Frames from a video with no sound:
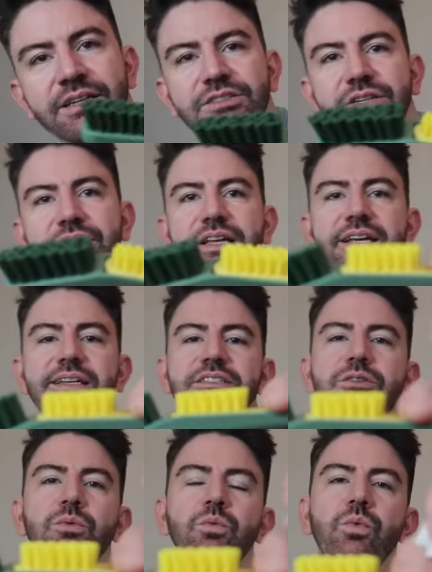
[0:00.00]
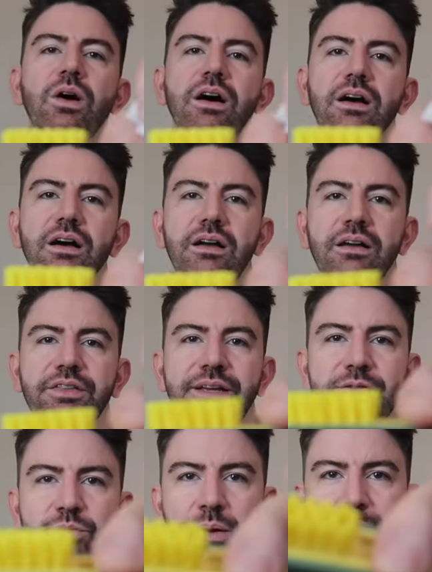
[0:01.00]
So these were, I think
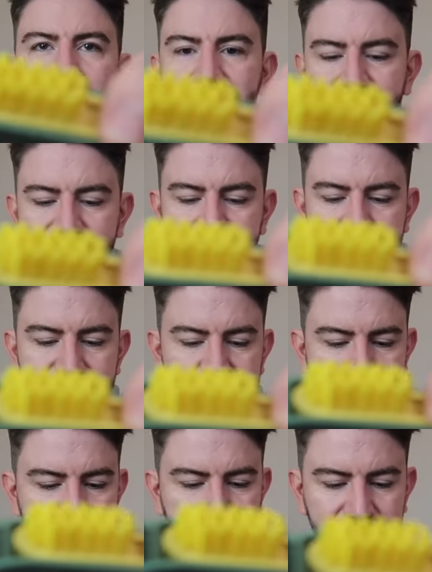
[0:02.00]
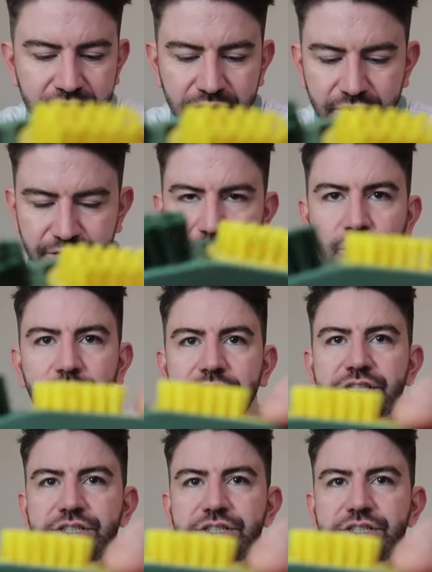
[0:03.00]
it was £1.50 for the